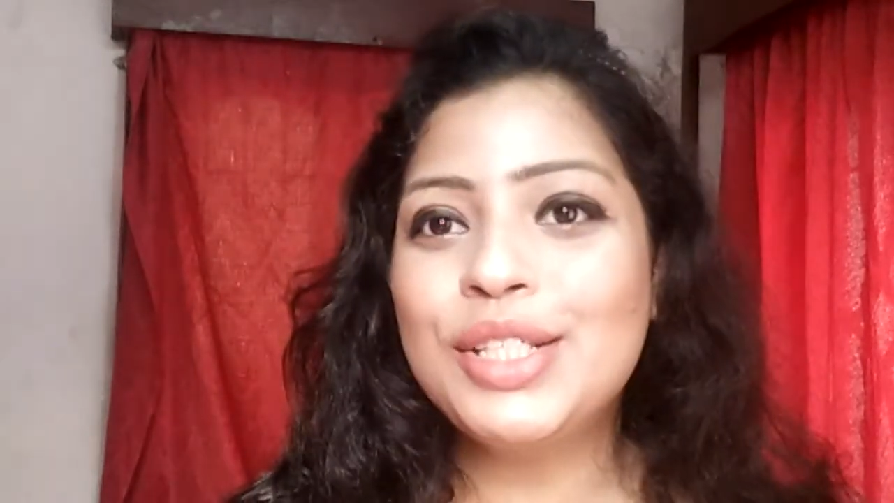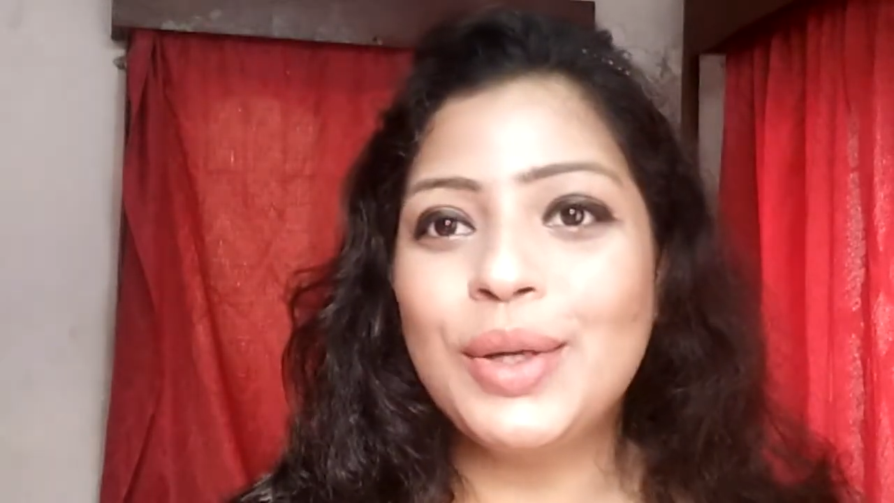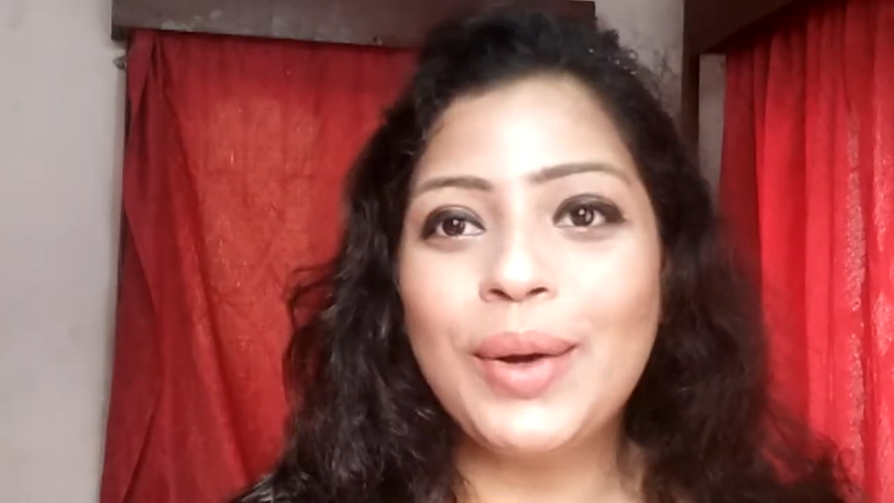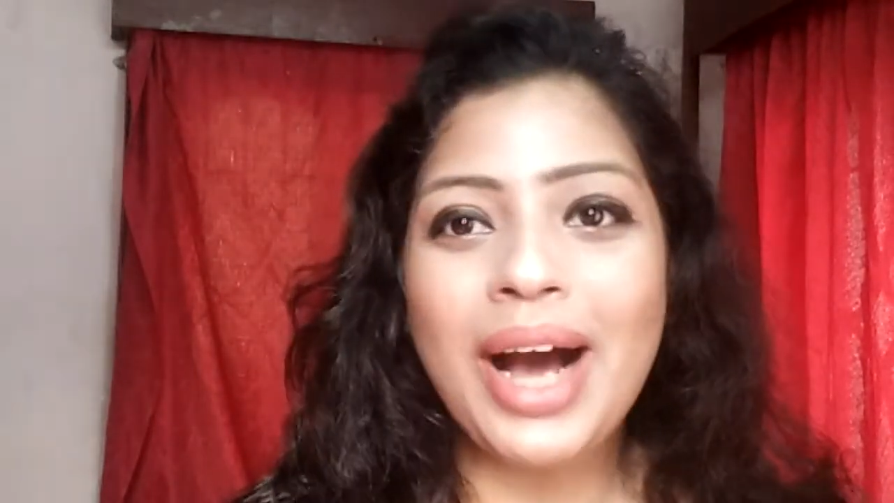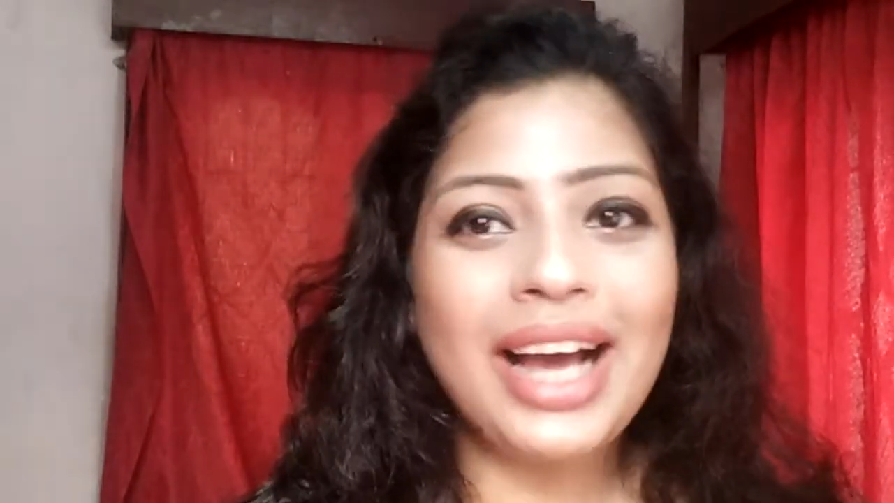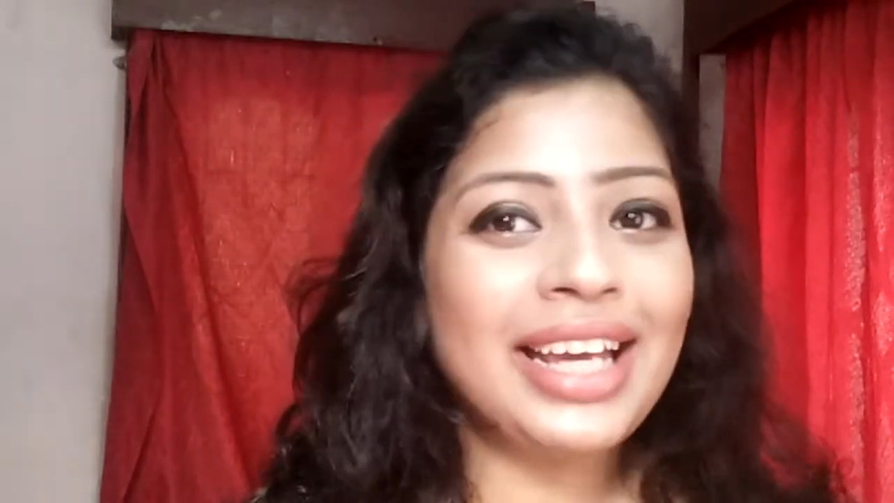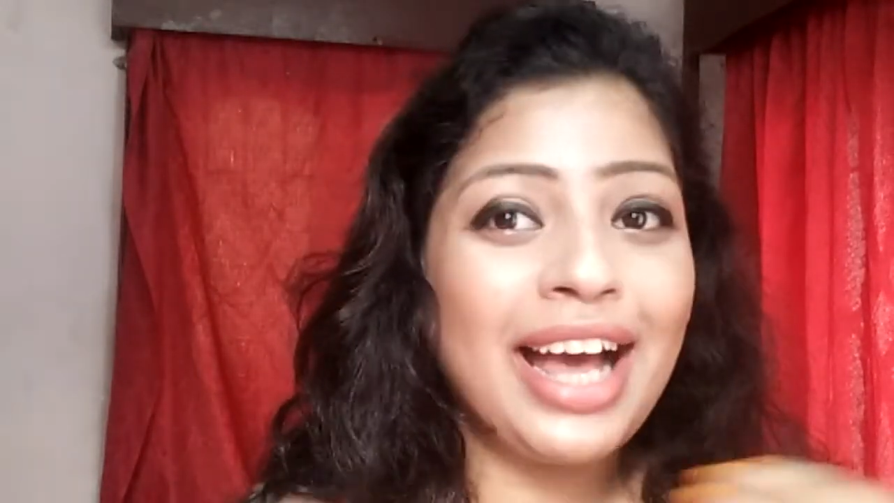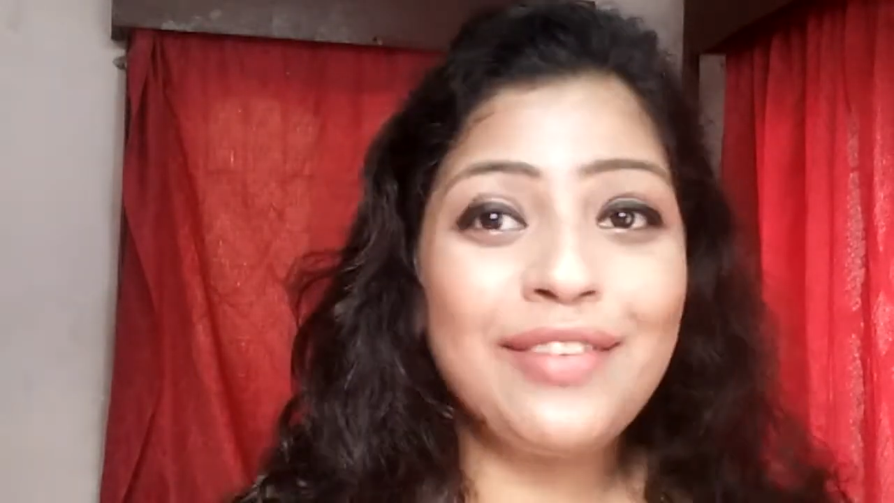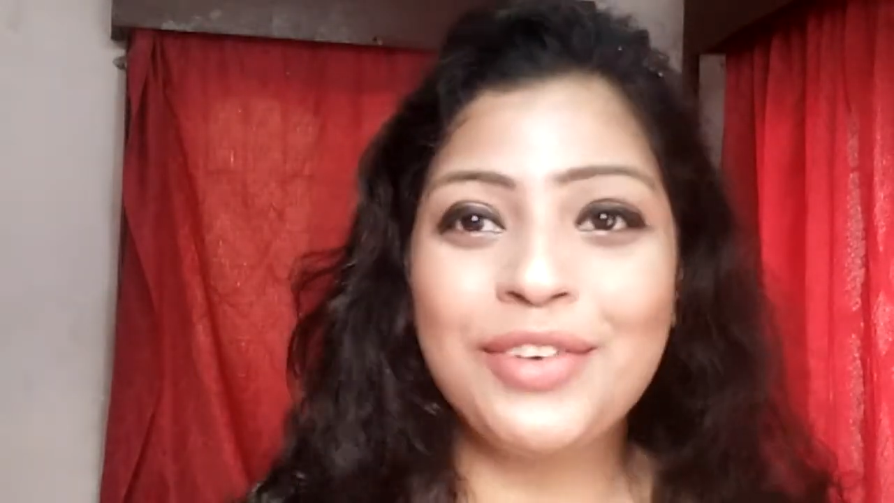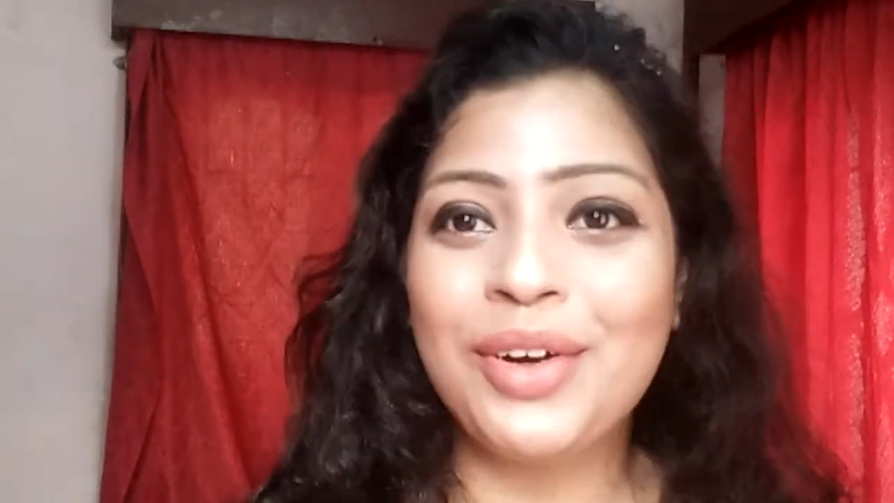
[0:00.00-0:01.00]
so I
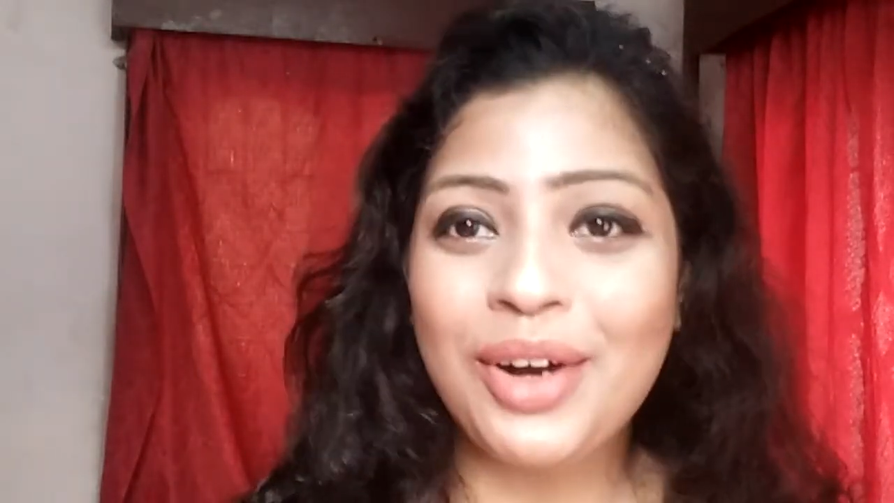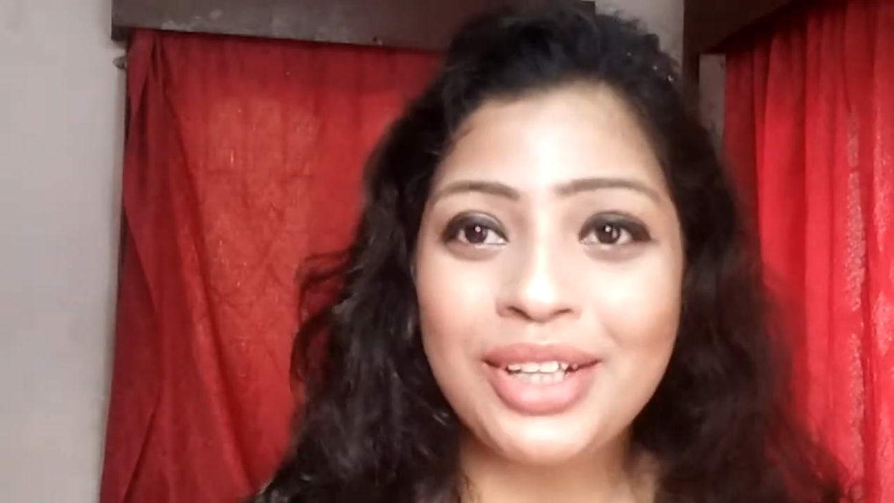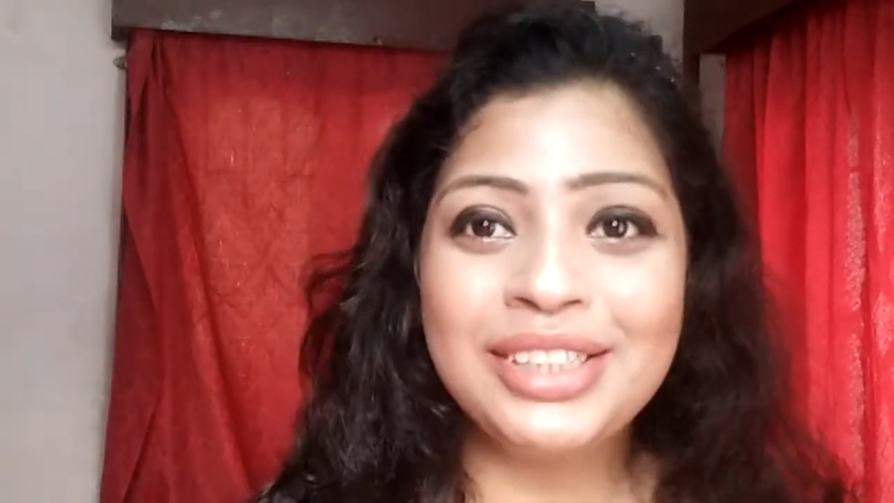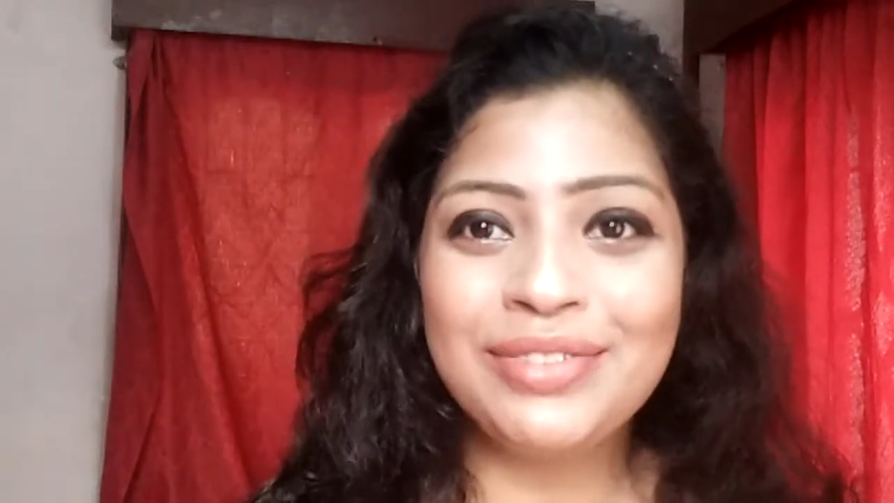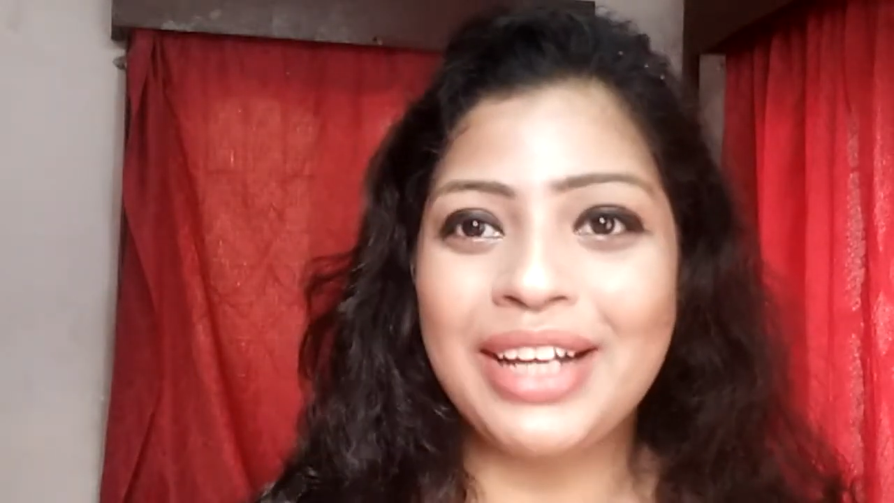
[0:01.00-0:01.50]
have crossed